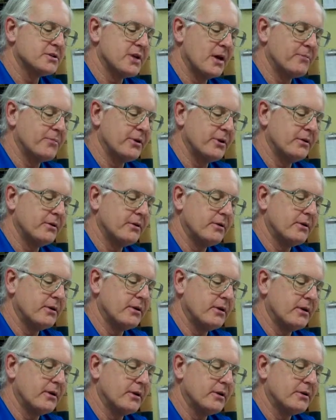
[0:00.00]
something
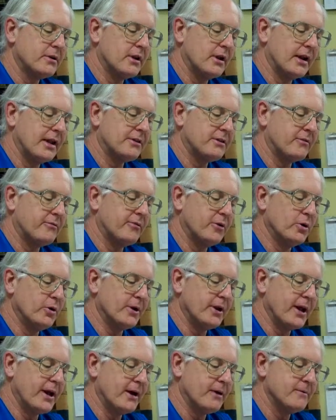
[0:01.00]
to let the
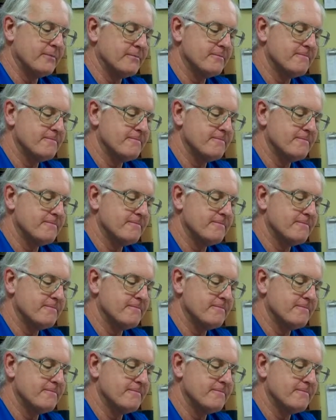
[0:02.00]
fluid out.